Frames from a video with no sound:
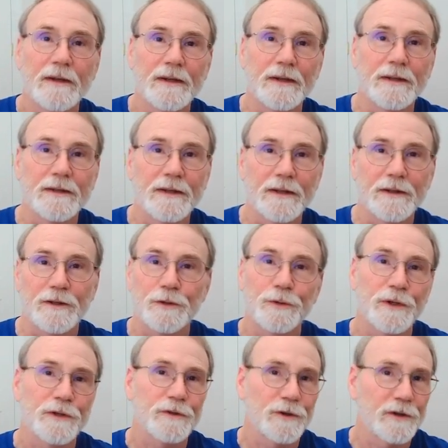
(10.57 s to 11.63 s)
and uh,
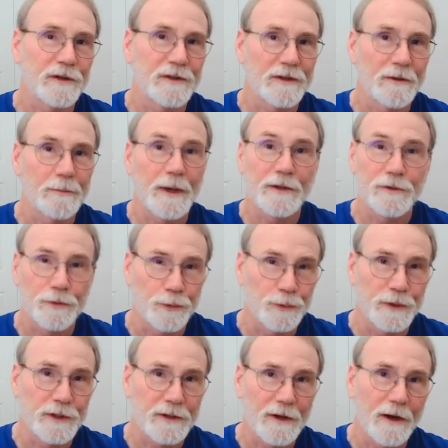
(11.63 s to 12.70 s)
including turning some of my
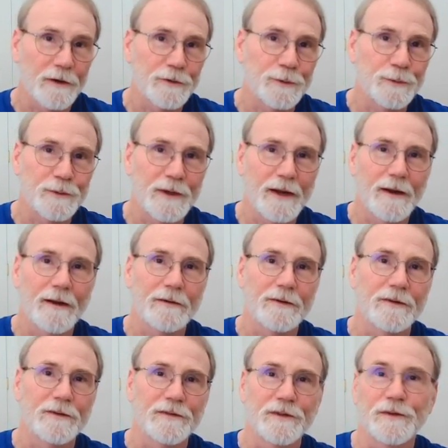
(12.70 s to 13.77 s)
2D cartoon
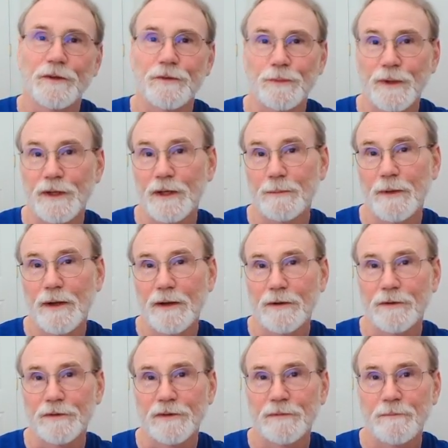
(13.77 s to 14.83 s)
characters into 3D
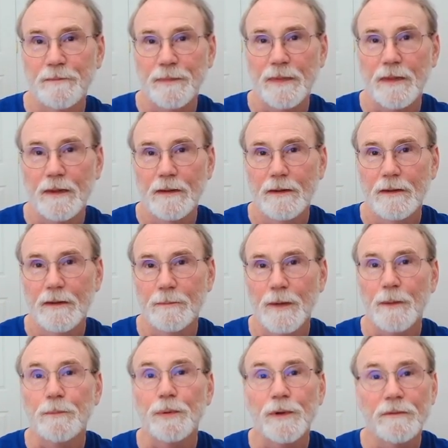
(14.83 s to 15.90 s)
models. In
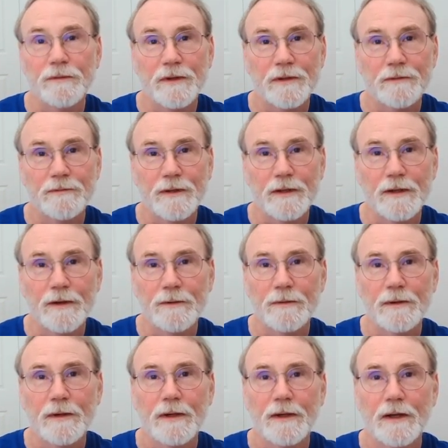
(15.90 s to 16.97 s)
my previous video,
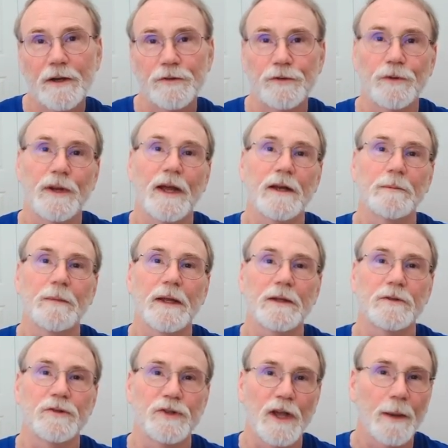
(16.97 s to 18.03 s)
I showed how to
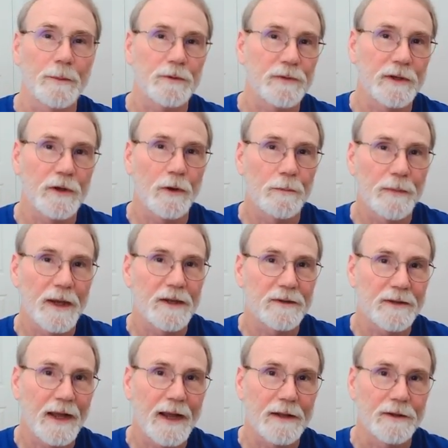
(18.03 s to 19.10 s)
make geometry node
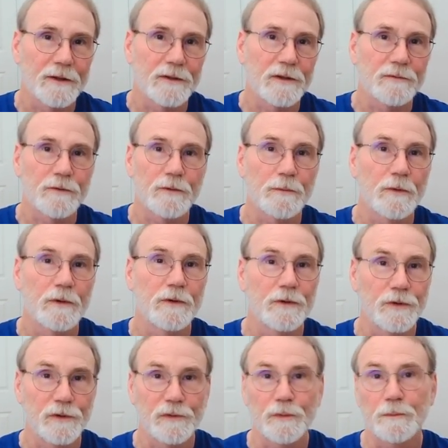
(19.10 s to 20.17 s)
based eyelids for
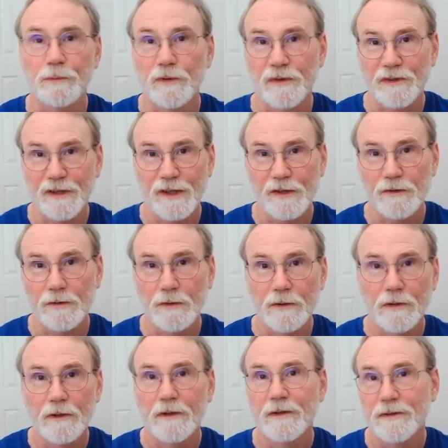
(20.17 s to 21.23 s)
use with
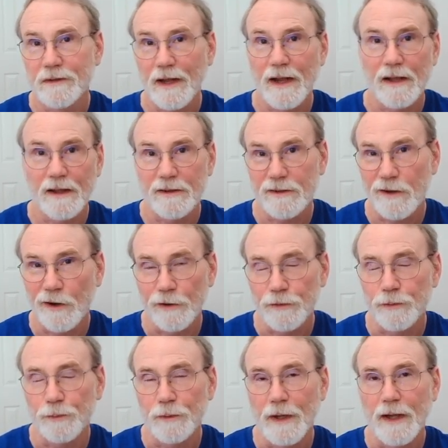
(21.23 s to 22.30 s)
procedural stylized
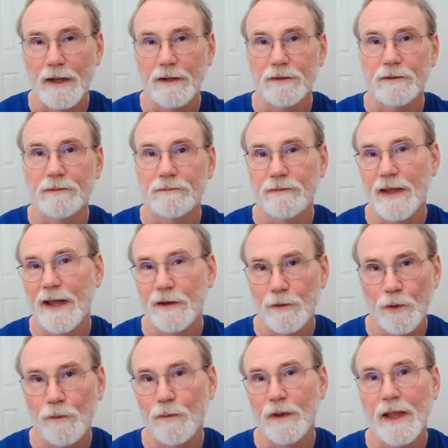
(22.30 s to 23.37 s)
cartoon eyes, flat
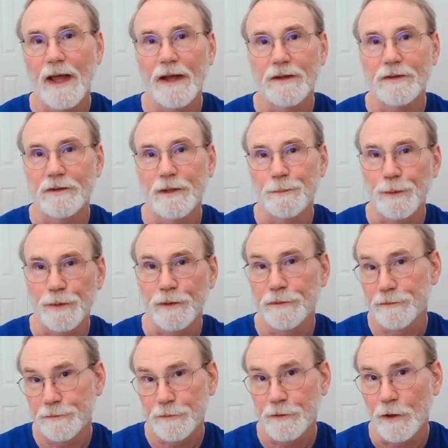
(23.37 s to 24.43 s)
oval eyes typical
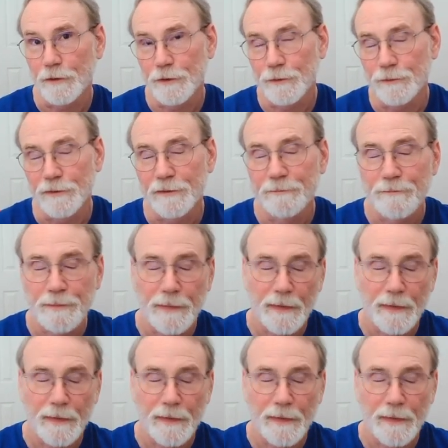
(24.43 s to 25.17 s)
of cartoons.